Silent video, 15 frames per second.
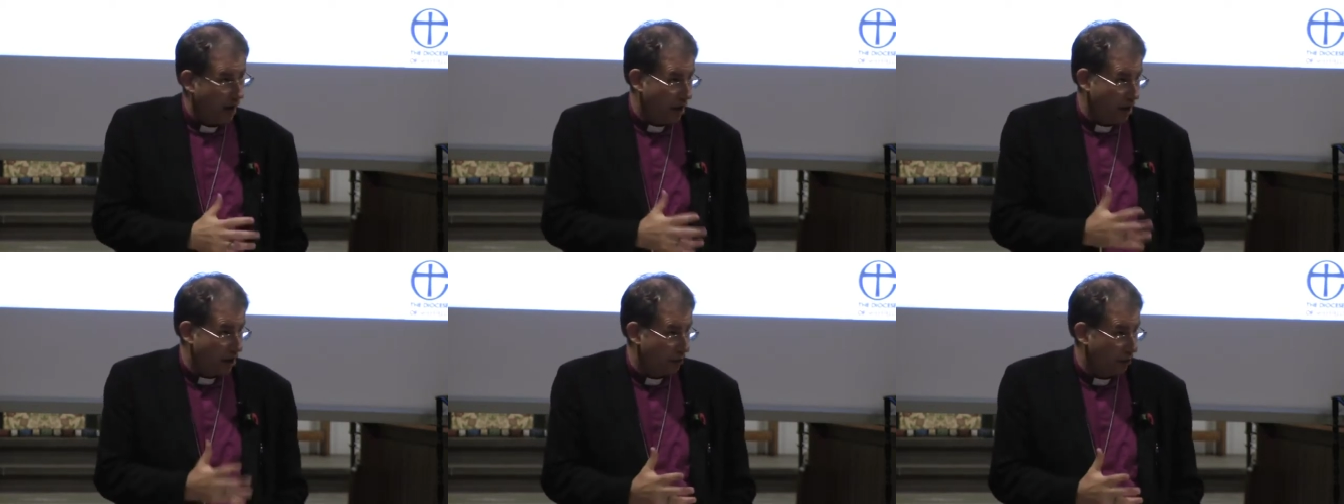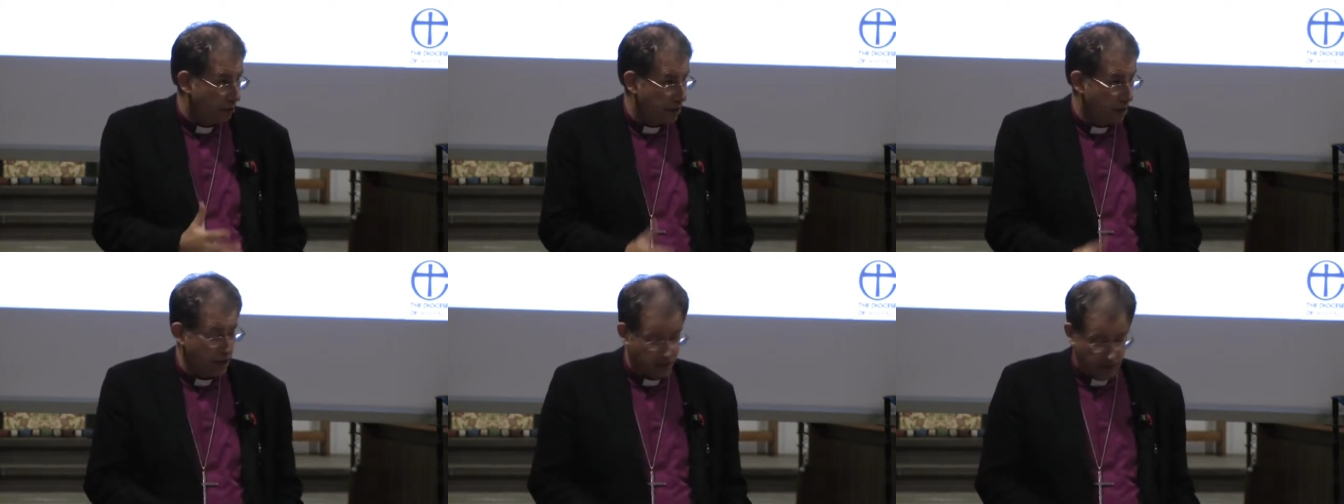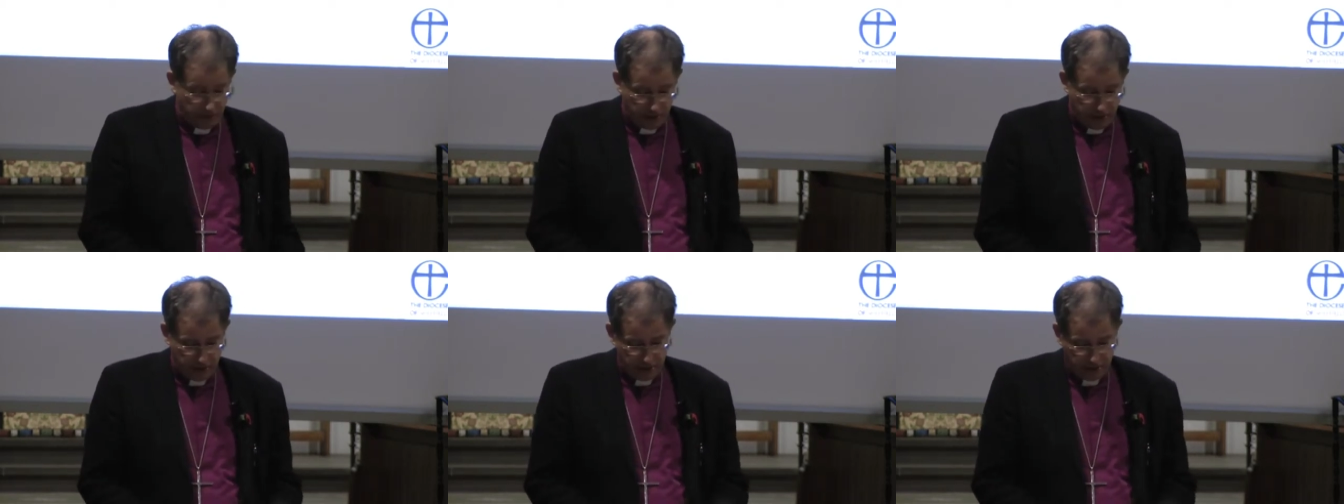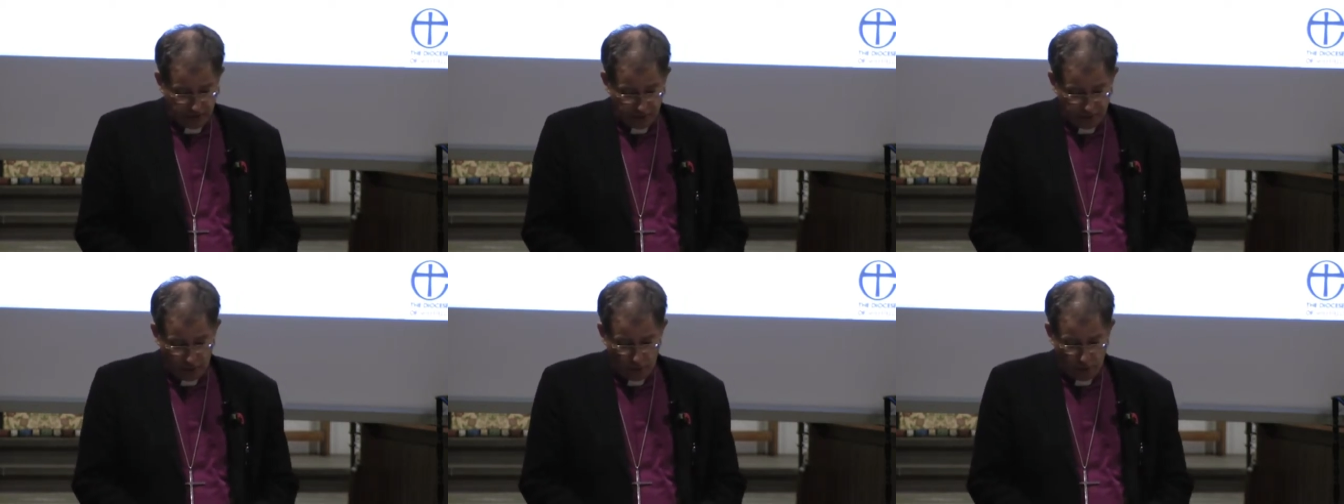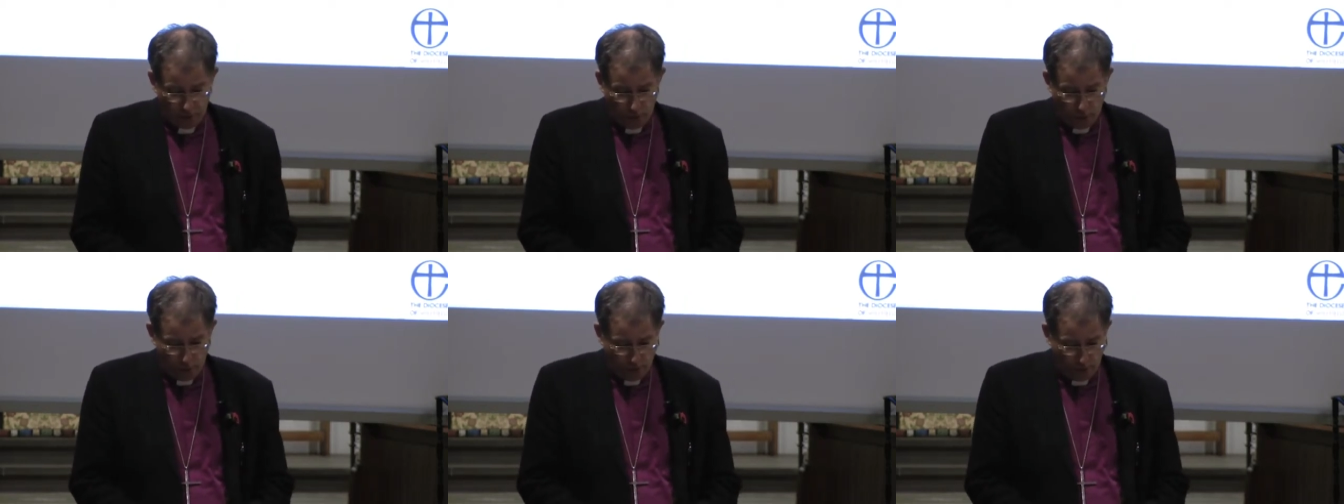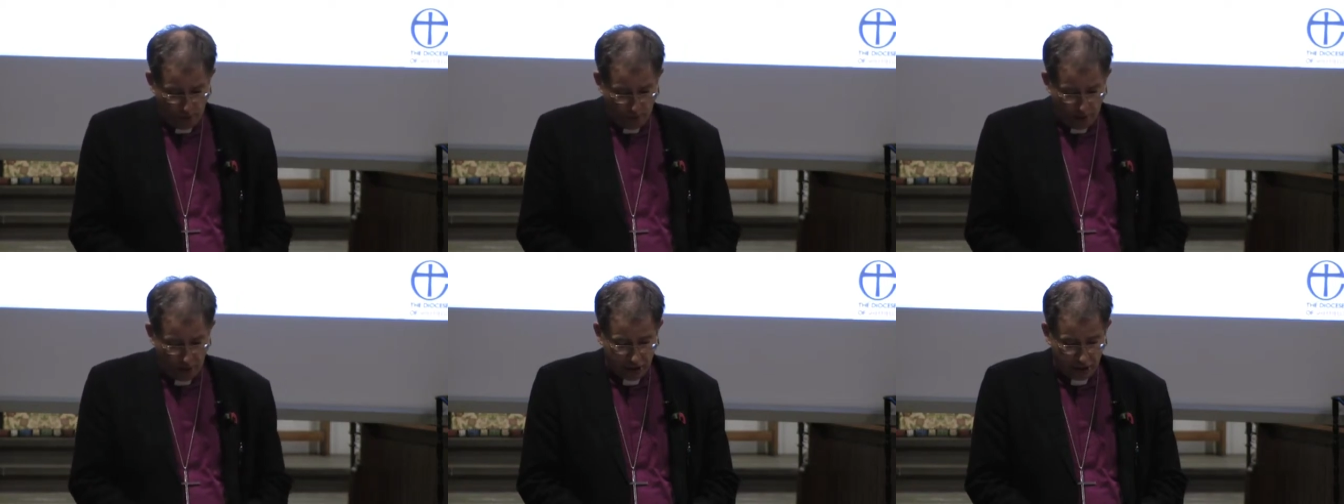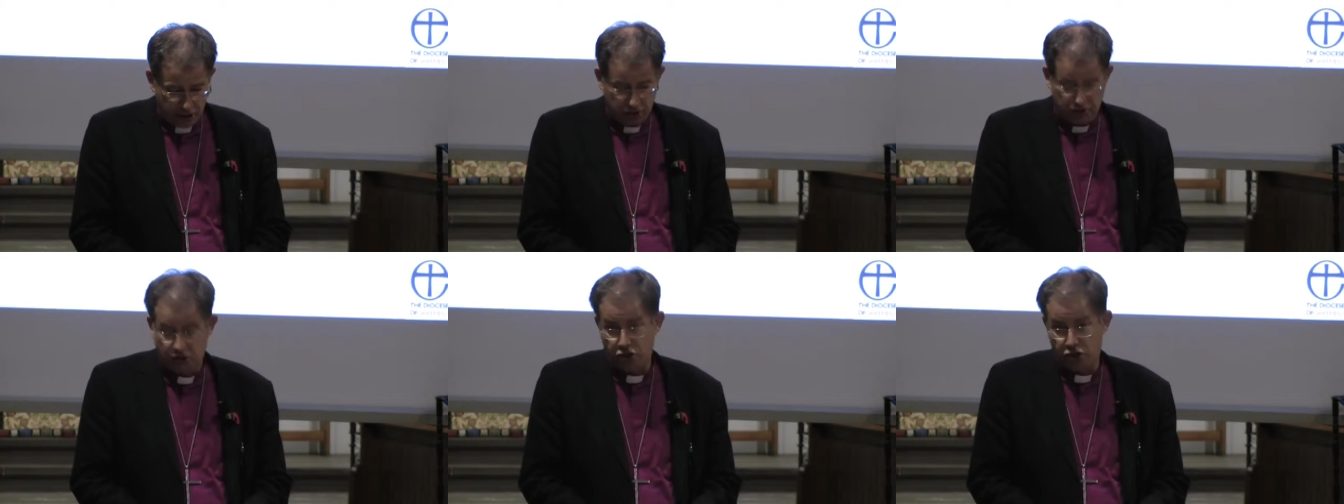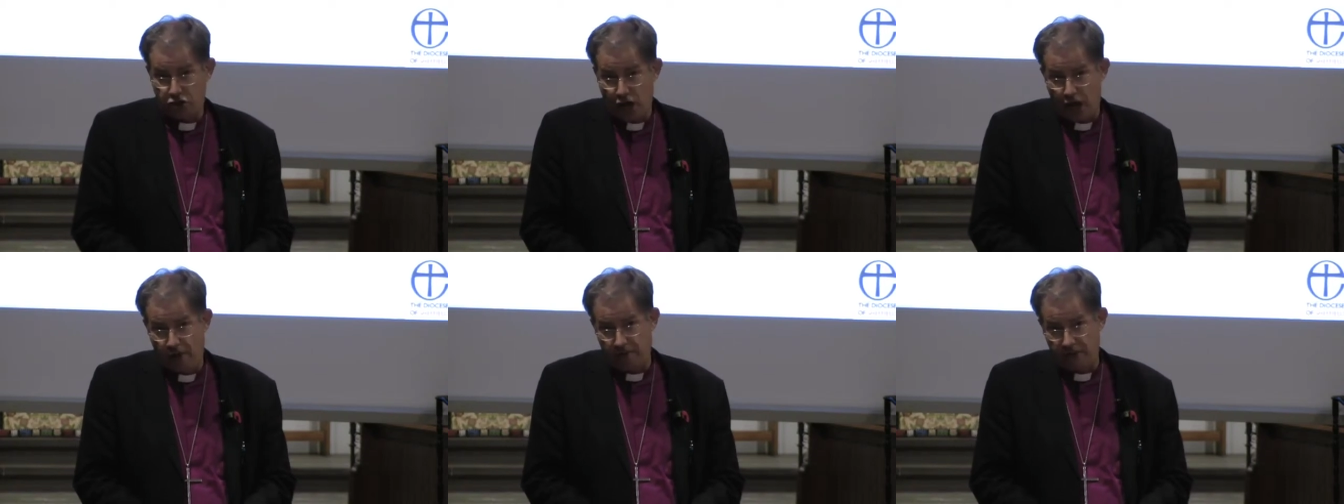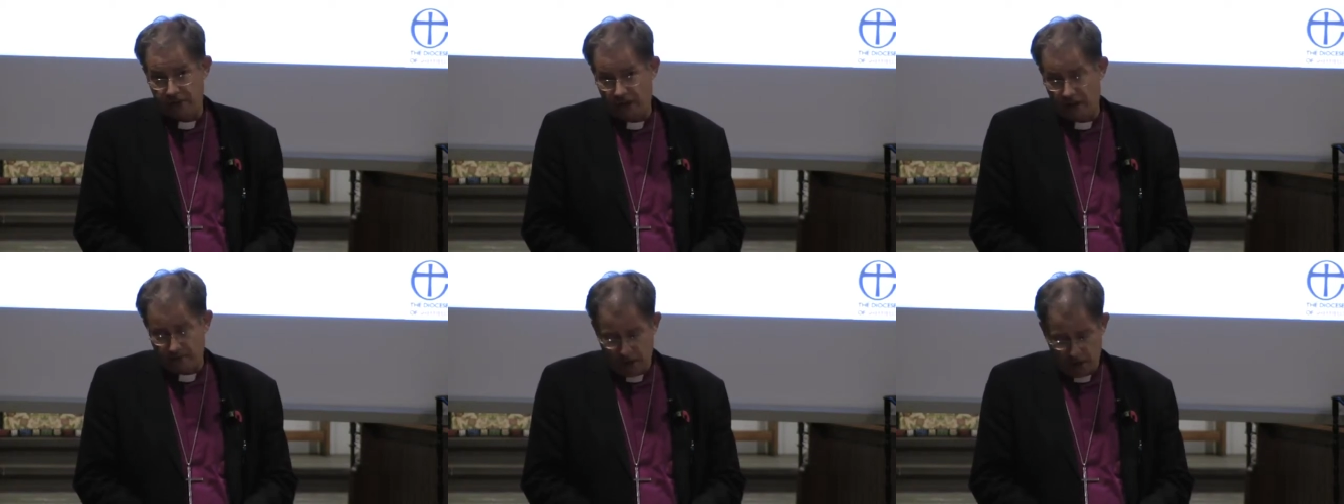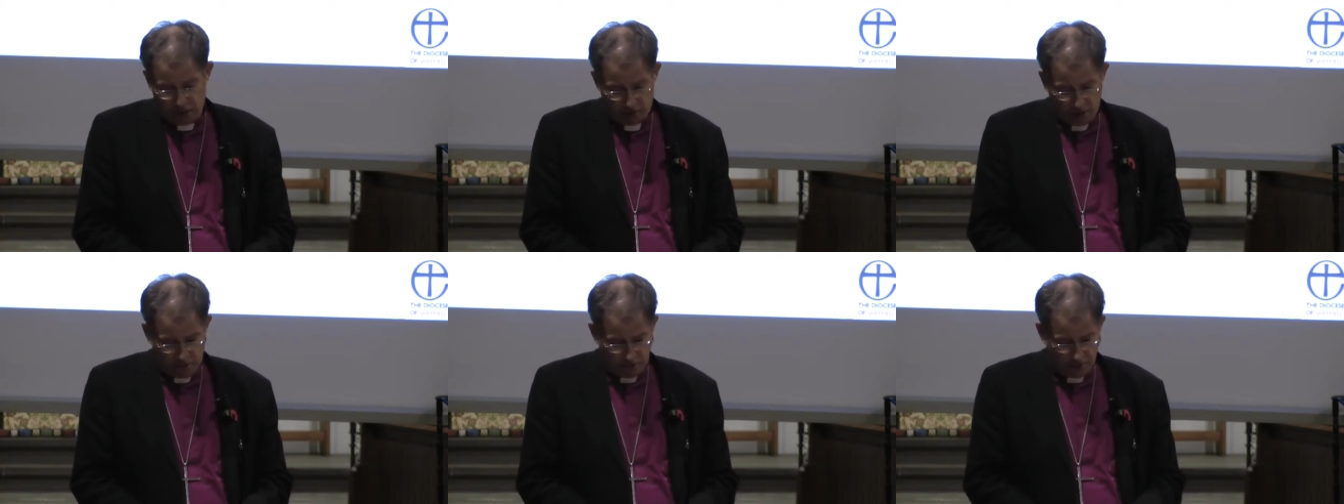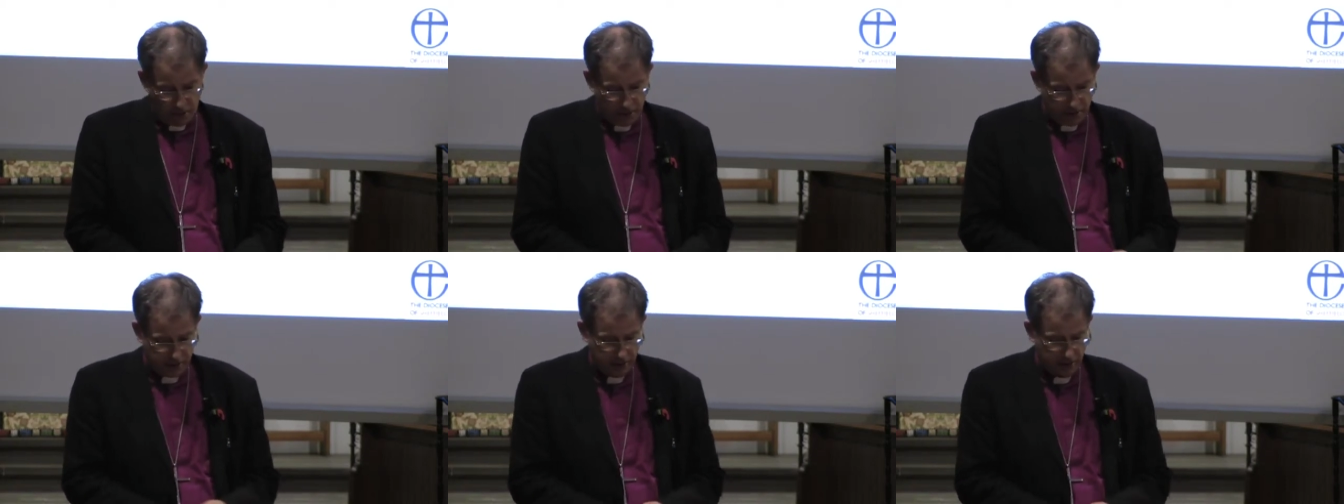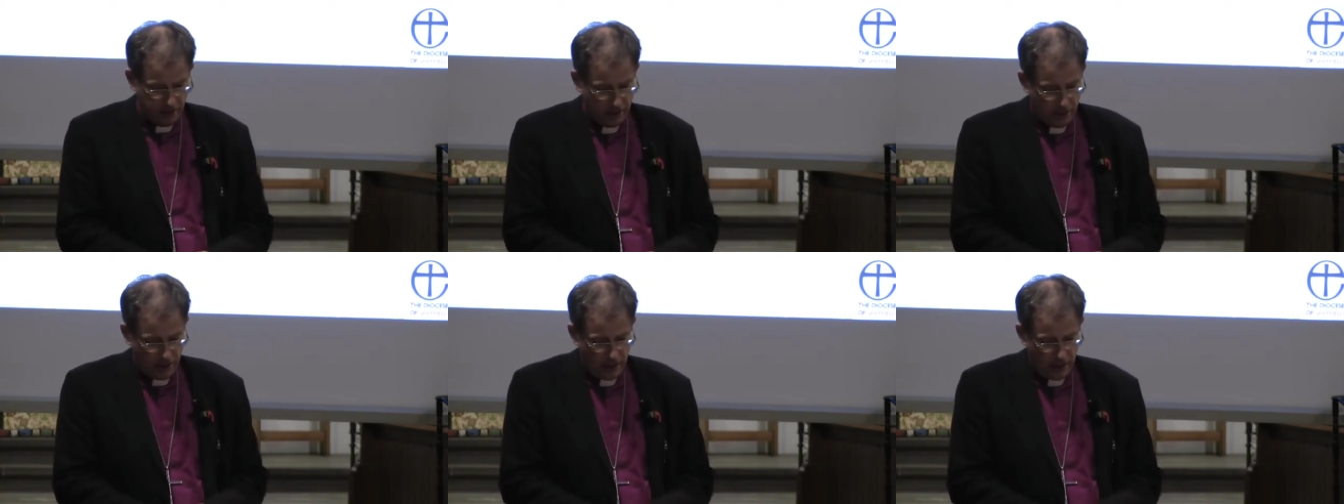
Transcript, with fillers: Another alternative is for more and more parishes to share a stipendiary priest,